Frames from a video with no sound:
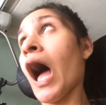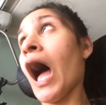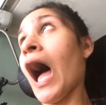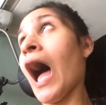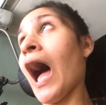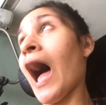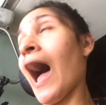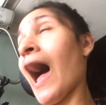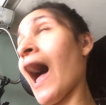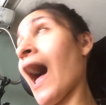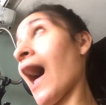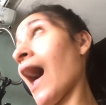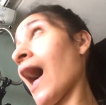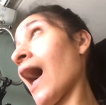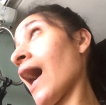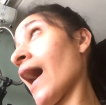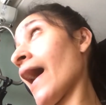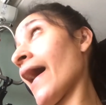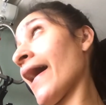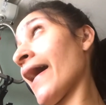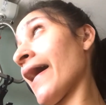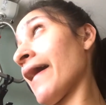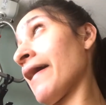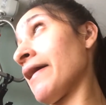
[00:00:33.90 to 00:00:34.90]

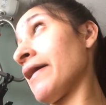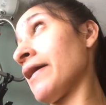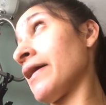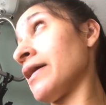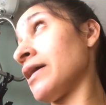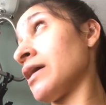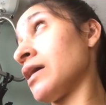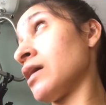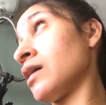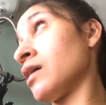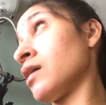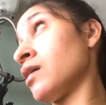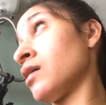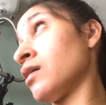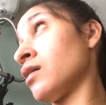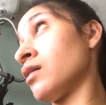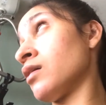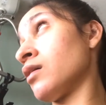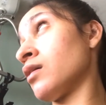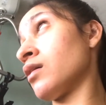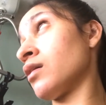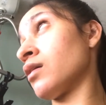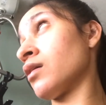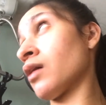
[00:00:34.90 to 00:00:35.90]

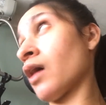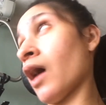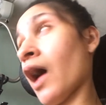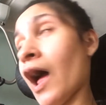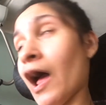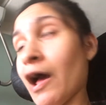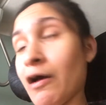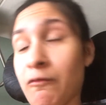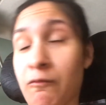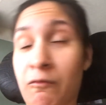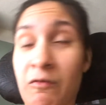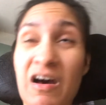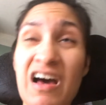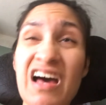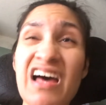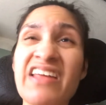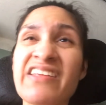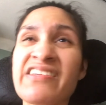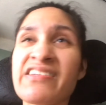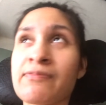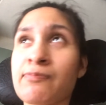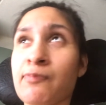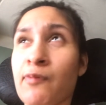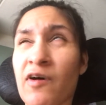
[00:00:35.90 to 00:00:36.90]
I
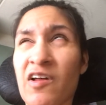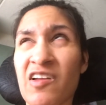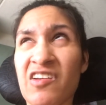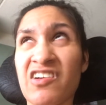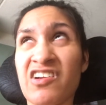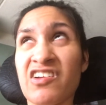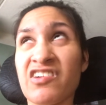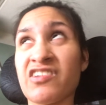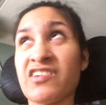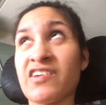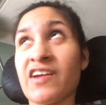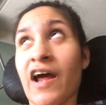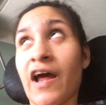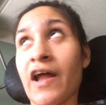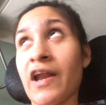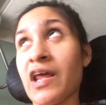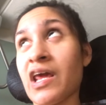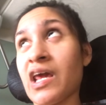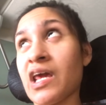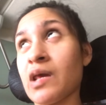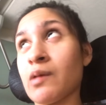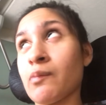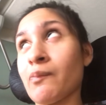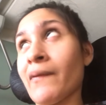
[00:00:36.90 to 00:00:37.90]
was supposed to
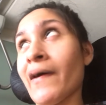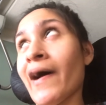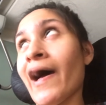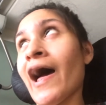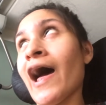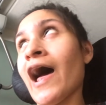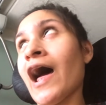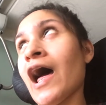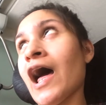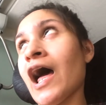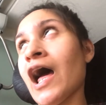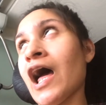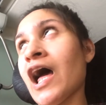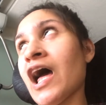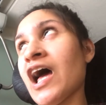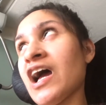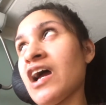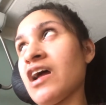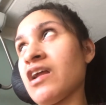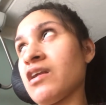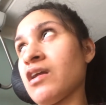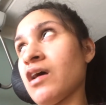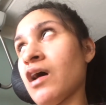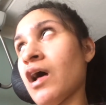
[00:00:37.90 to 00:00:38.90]
study,
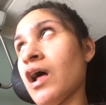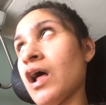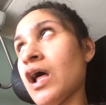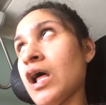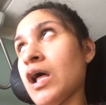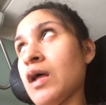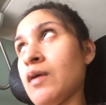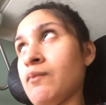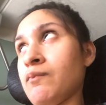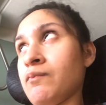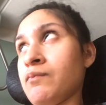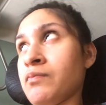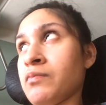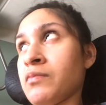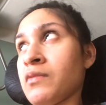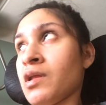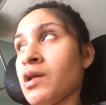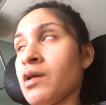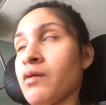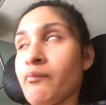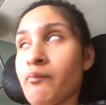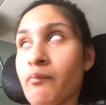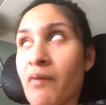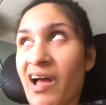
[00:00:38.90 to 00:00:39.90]
but
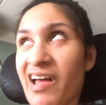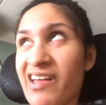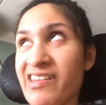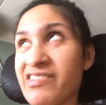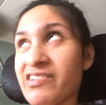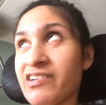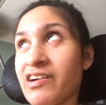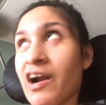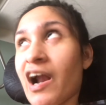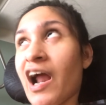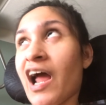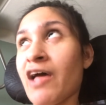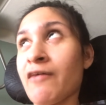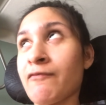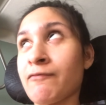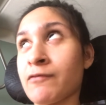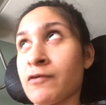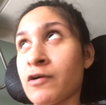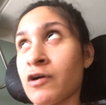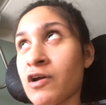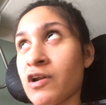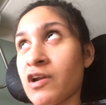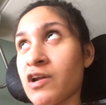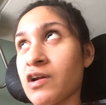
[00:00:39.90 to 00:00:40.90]
my scribe
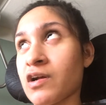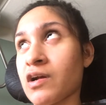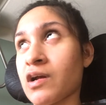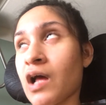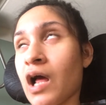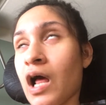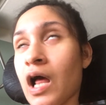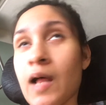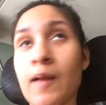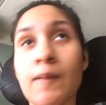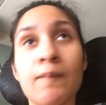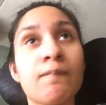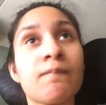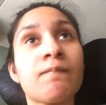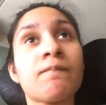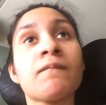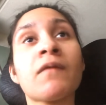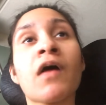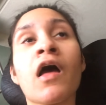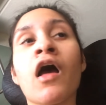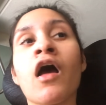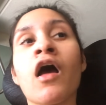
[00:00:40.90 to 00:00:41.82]
couldn't come.